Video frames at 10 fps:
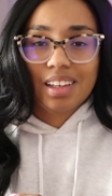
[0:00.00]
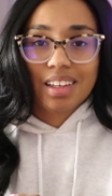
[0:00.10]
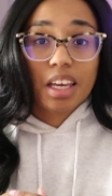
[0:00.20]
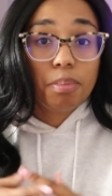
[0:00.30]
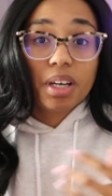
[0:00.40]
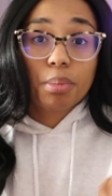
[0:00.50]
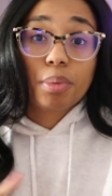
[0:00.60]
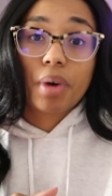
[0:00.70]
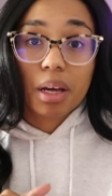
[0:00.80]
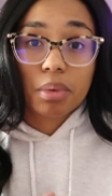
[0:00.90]
keeping up with
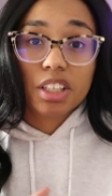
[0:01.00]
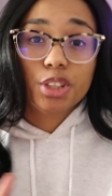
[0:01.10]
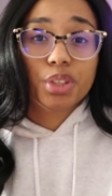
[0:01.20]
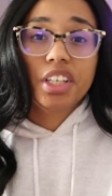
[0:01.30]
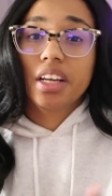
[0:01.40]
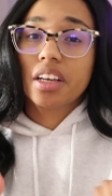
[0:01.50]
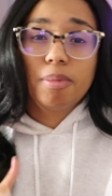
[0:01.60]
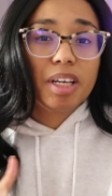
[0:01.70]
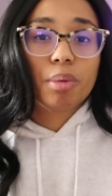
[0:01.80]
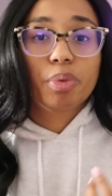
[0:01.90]
my ministry and
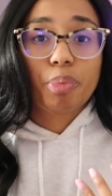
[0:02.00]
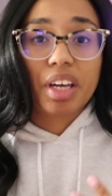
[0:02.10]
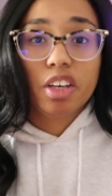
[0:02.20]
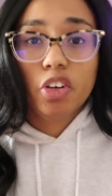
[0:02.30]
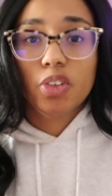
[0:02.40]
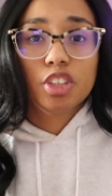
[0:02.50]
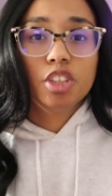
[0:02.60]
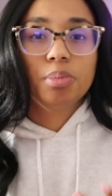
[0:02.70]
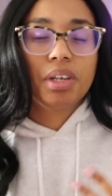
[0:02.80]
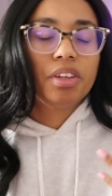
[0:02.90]
keeping up with my
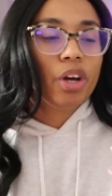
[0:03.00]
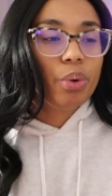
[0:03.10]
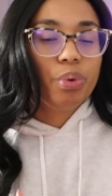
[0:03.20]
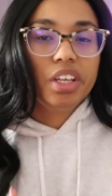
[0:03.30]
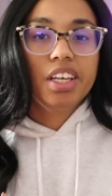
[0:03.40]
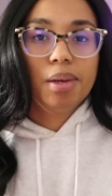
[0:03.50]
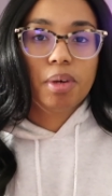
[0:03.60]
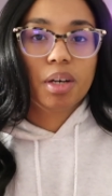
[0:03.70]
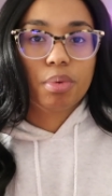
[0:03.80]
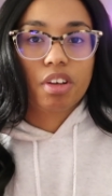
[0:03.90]
YouTube and really
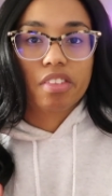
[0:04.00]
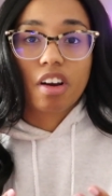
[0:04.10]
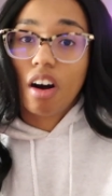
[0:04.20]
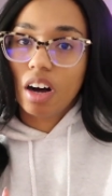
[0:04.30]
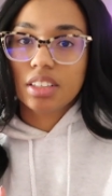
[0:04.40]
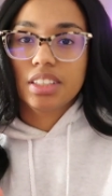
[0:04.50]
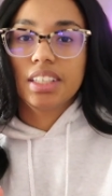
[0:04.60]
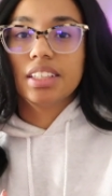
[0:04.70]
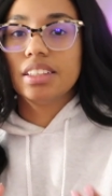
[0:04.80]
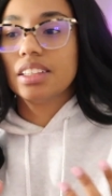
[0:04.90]
keeping up with all the
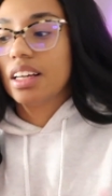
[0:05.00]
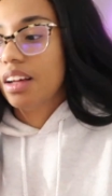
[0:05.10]
content.